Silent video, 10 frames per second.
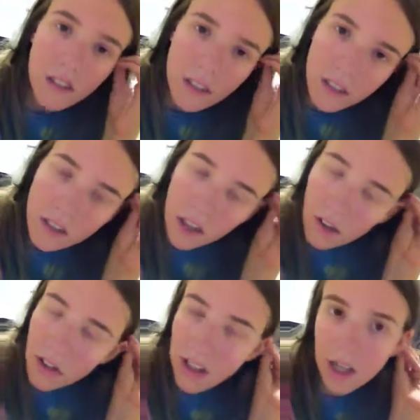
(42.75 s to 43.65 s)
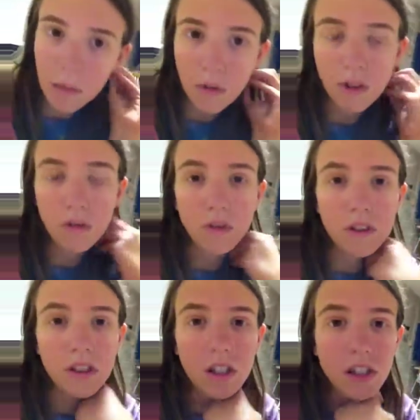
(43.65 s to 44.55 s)
Because everything I uploaded
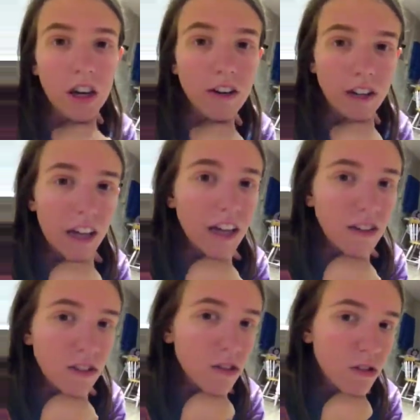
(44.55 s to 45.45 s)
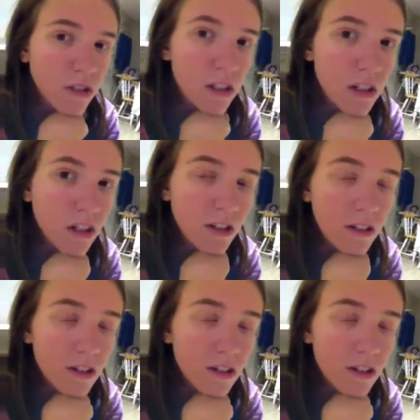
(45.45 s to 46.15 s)
was, I already had it recorded